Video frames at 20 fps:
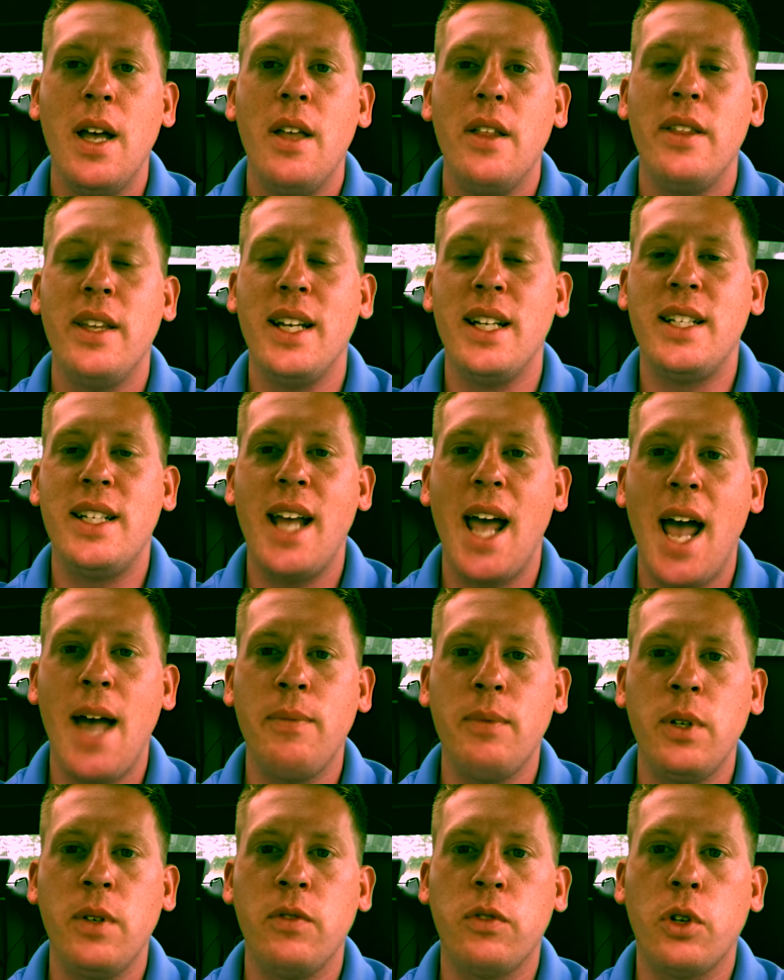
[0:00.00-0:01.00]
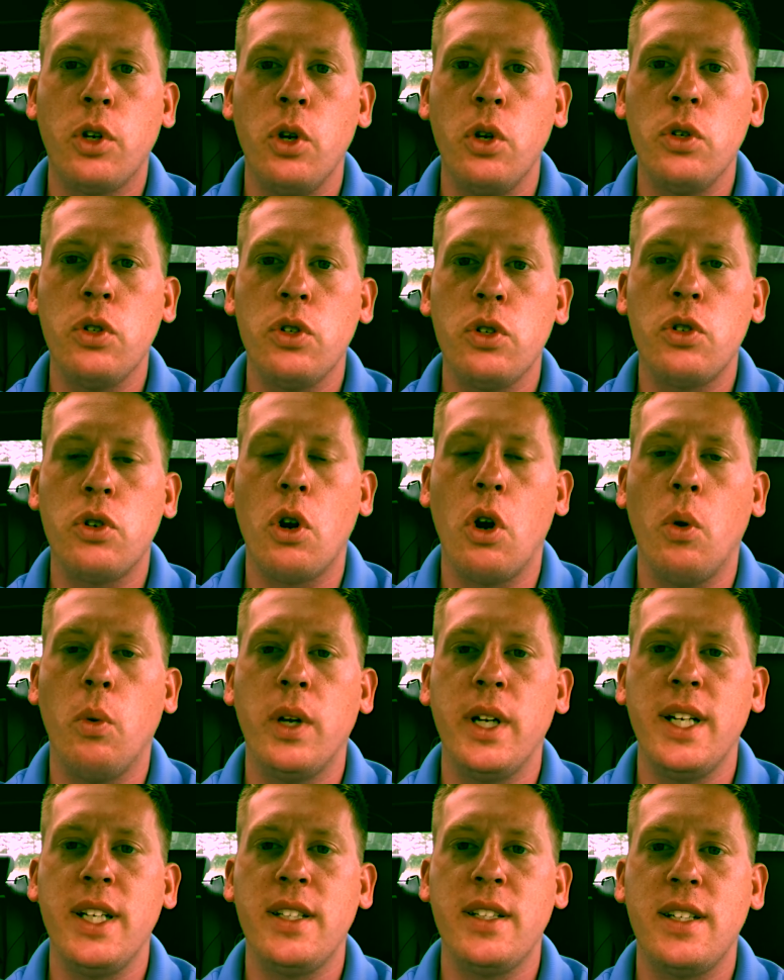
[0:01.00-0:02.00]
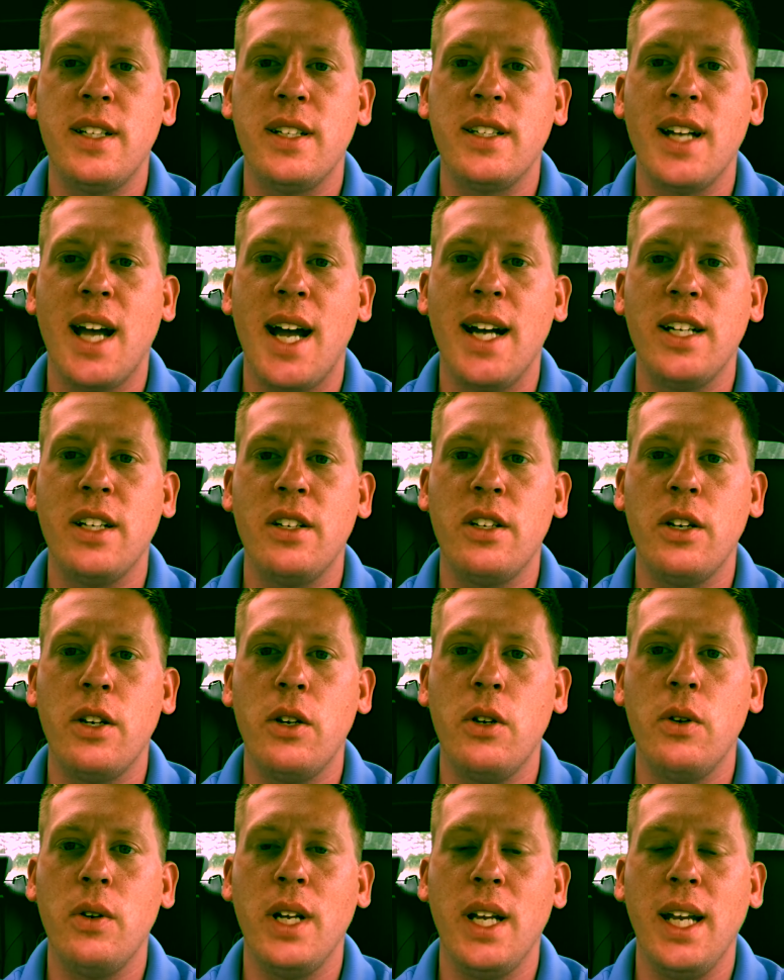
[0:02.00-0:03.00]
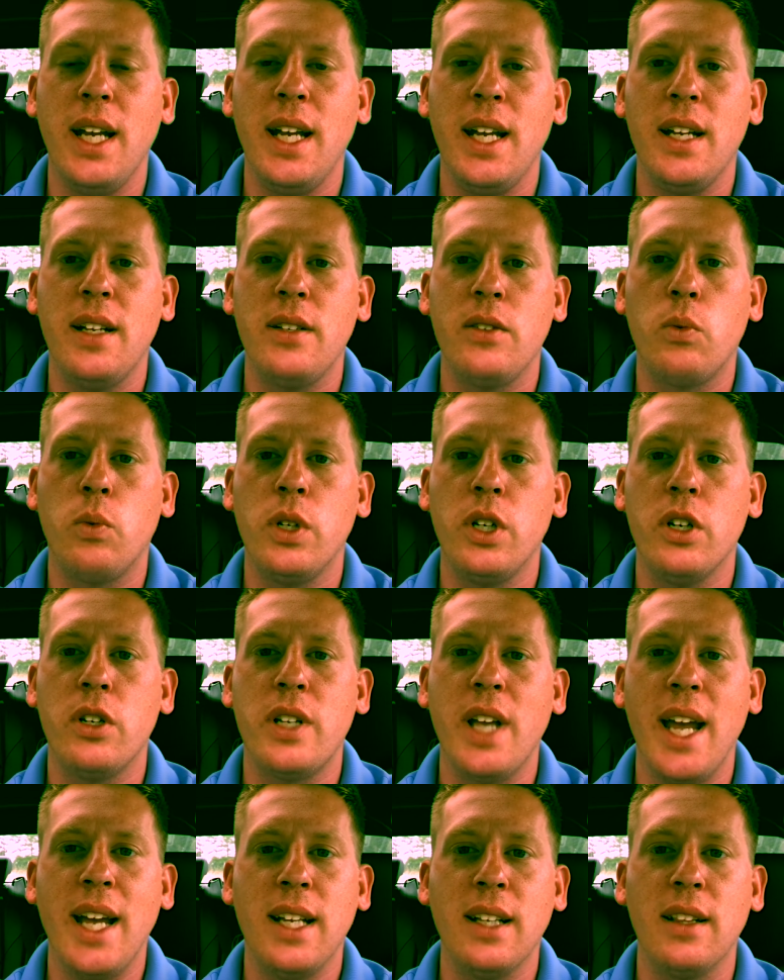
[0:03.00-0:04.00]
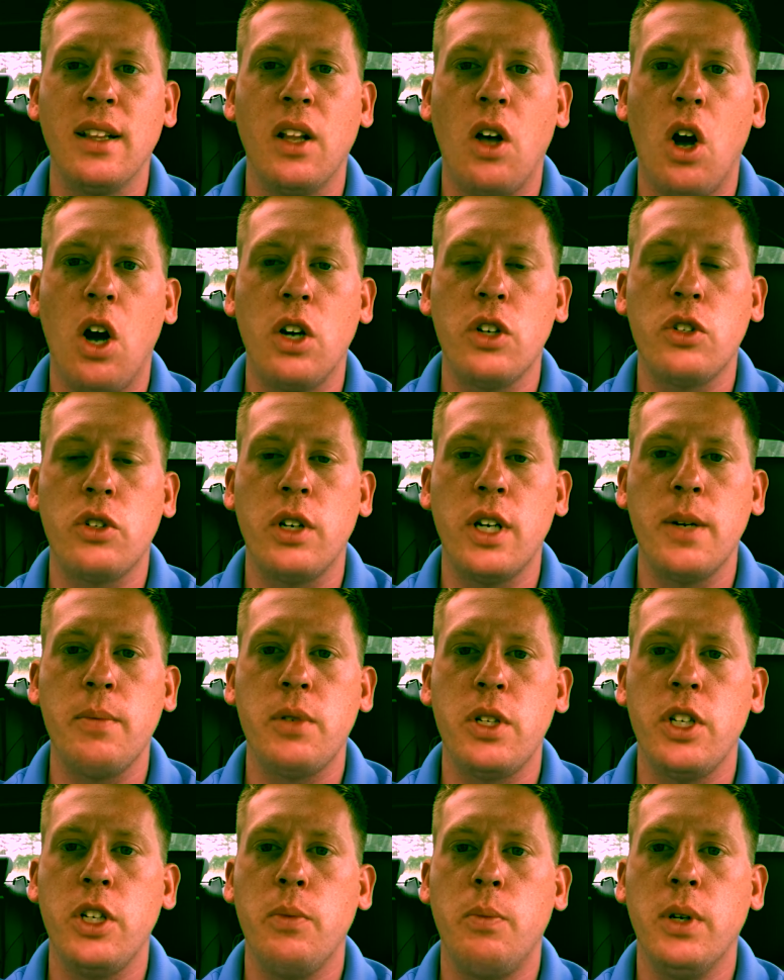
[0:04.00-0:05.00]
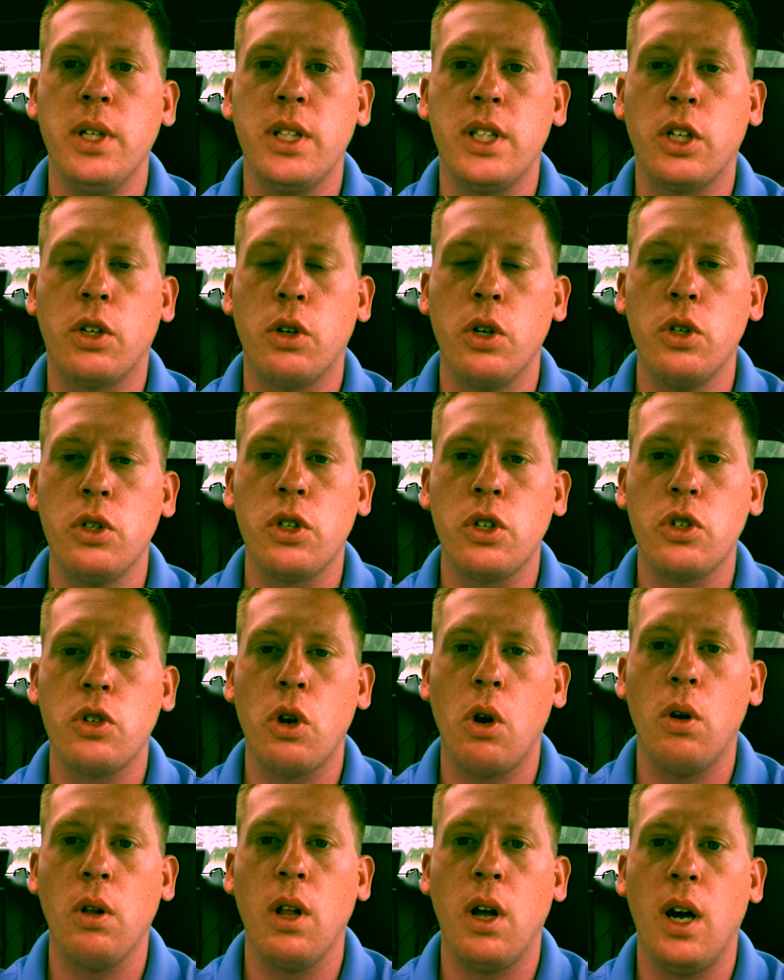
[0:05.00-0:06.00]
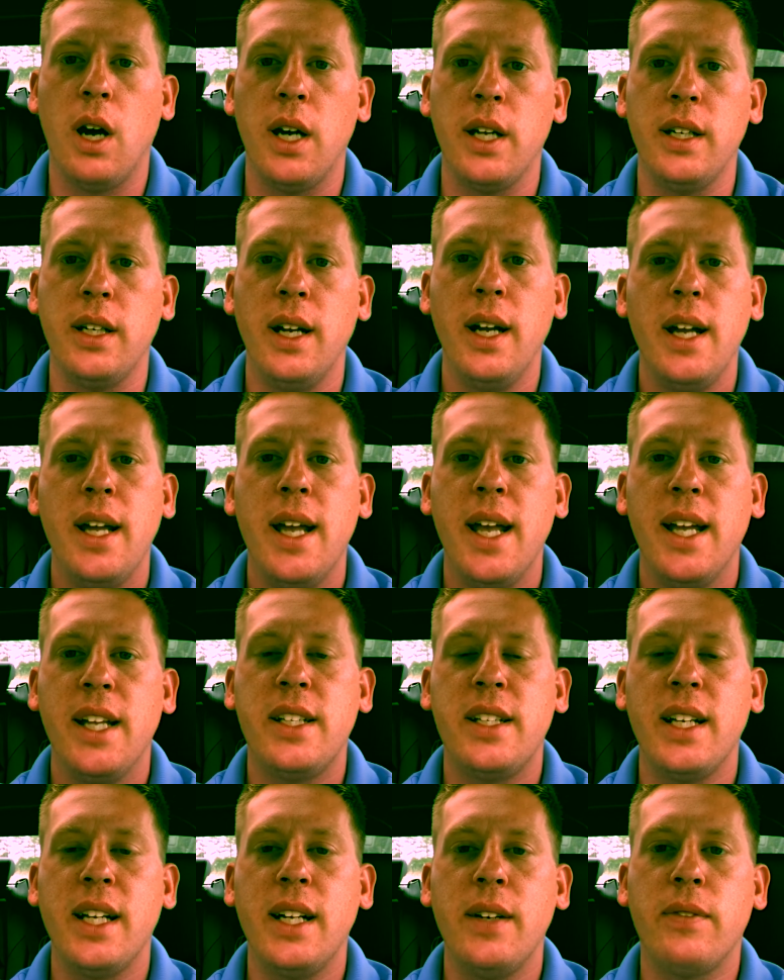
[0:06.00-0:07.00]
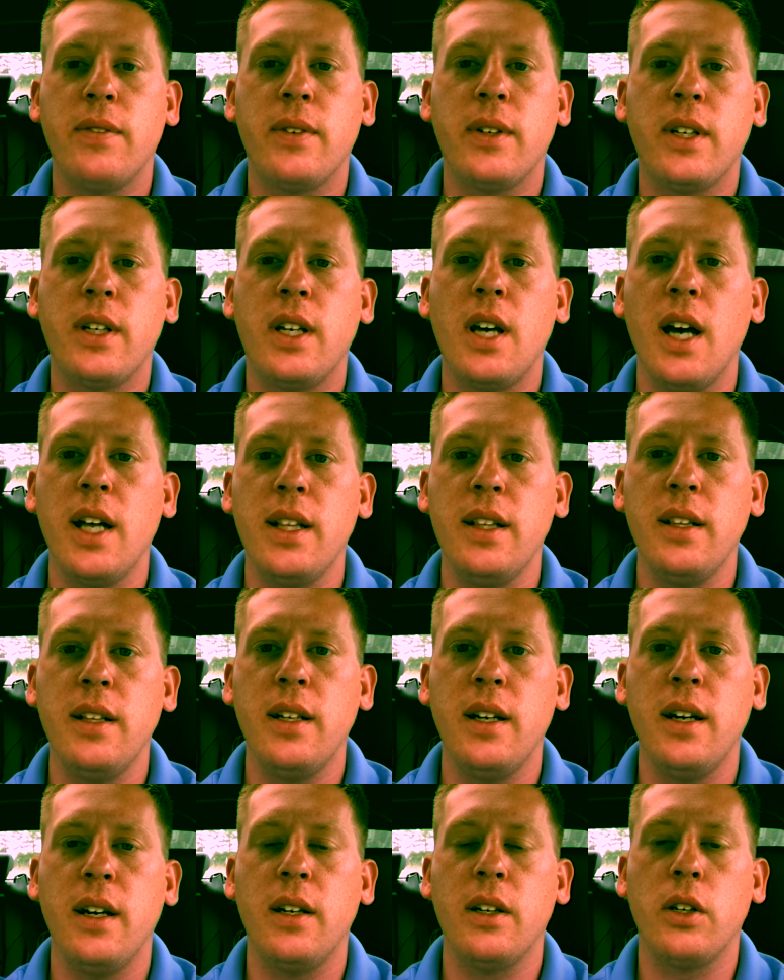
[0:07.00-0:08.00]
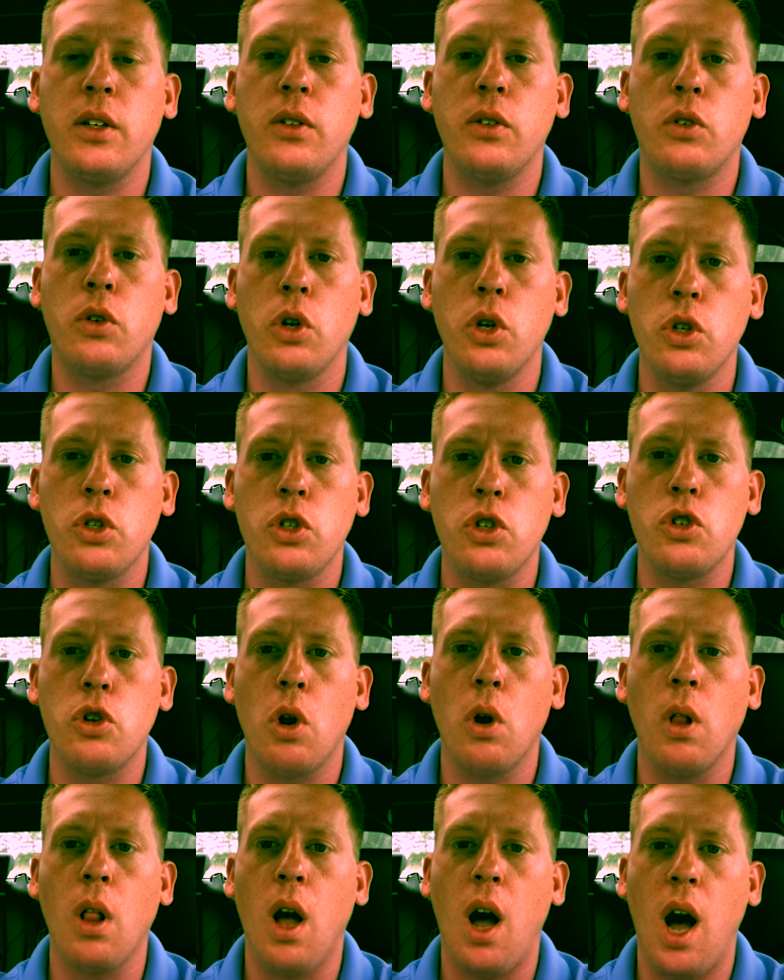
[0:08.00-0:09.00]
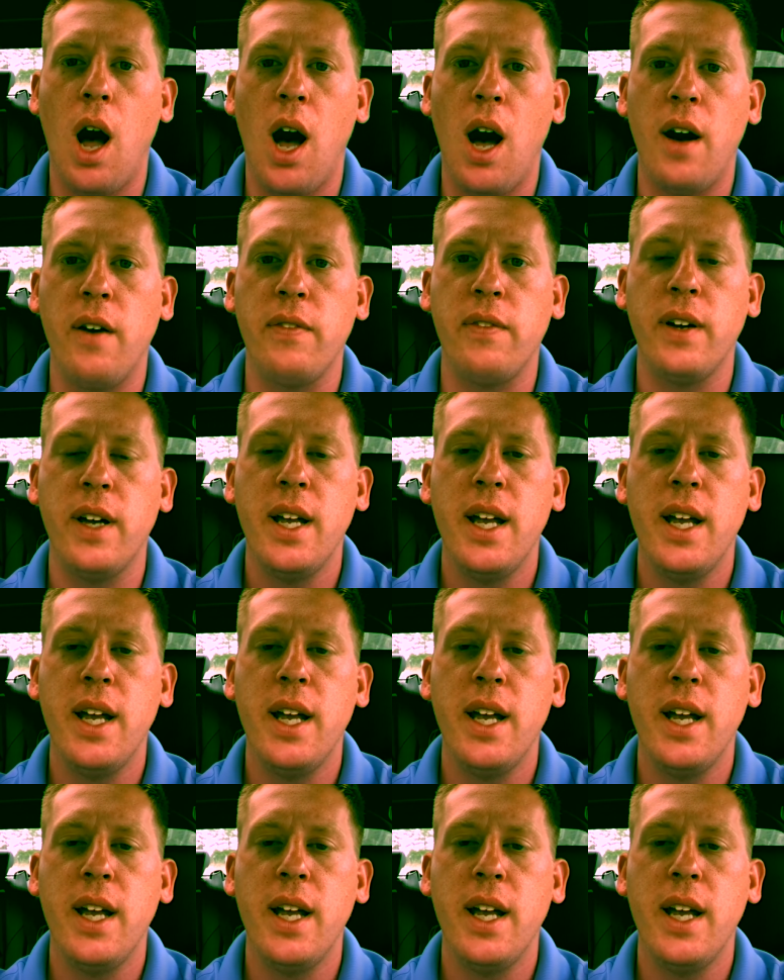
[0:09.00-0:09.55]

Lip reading: The adaptive cruise control, what it's designed to do is when you're taking long trips and you put the cruise control on, instead of cutting the cruise control off